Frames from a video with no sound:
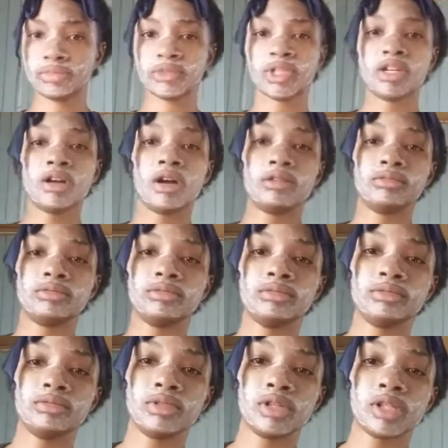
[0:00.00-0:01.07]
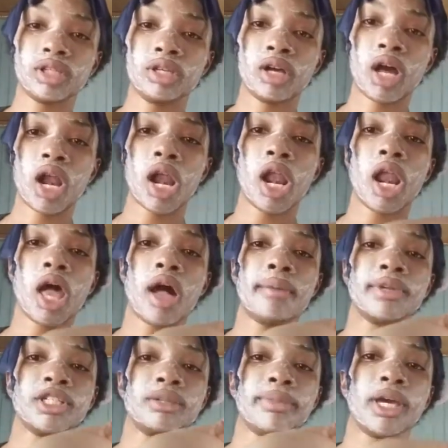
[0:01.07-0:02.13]
I got that
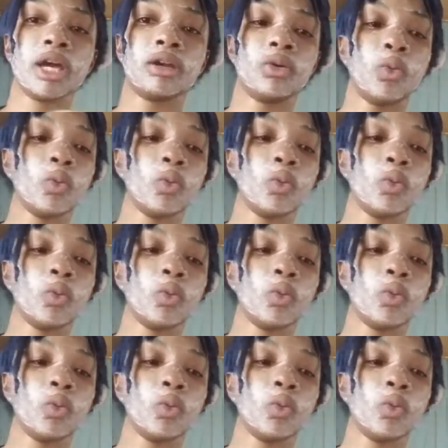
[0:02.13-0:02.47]
much in my hand.